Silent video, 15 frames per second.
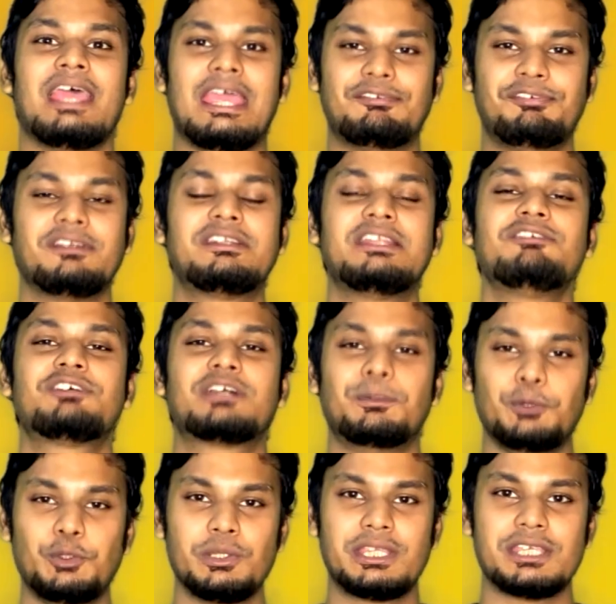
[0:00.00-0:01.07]
Effective
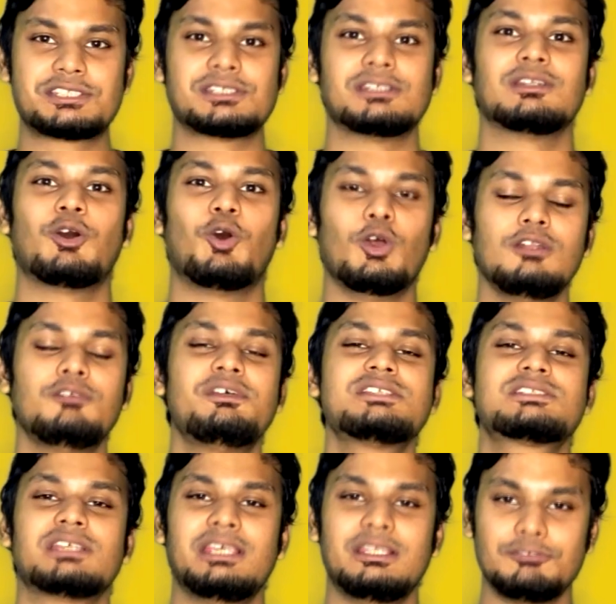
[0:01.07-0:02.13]
communication
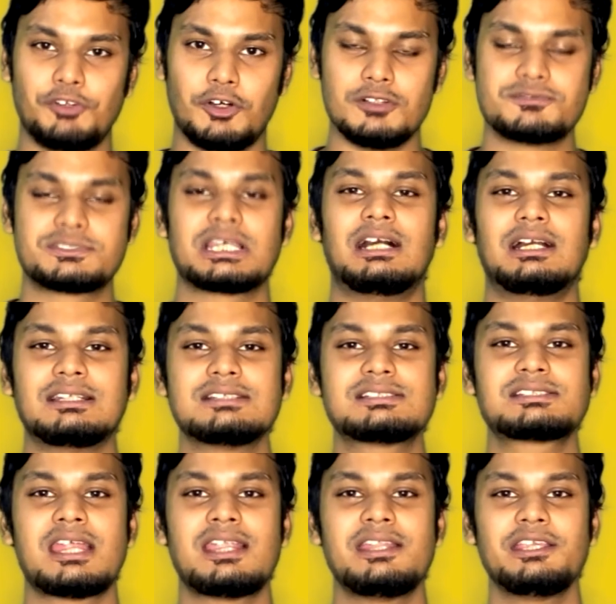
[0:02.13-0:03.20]
always involves
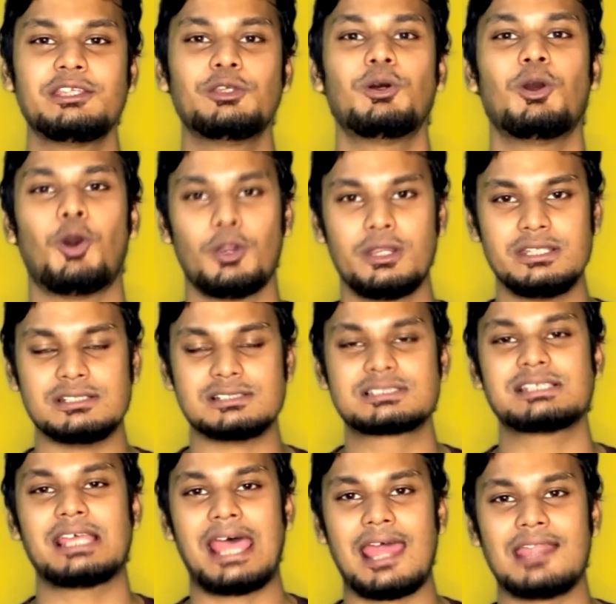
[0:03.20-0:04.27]
understanding your
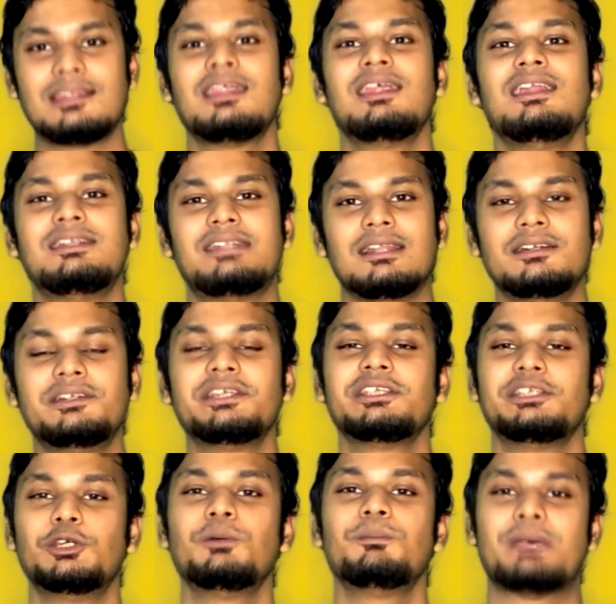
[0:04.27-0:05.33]
audience and
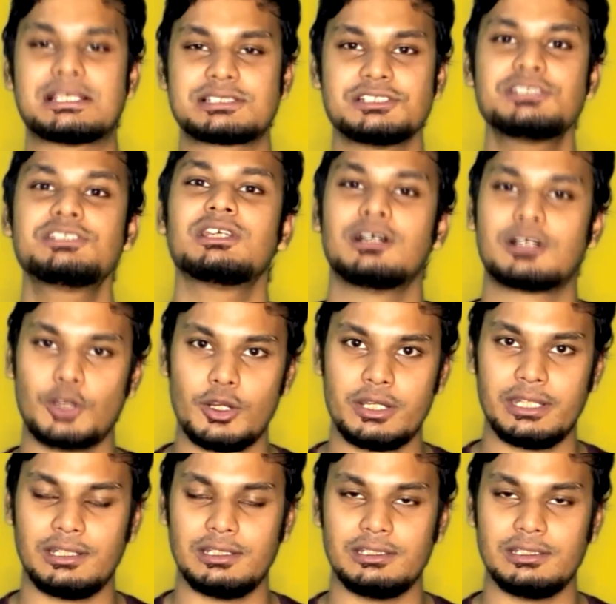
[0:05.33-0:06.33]
tailoring your message accordingly.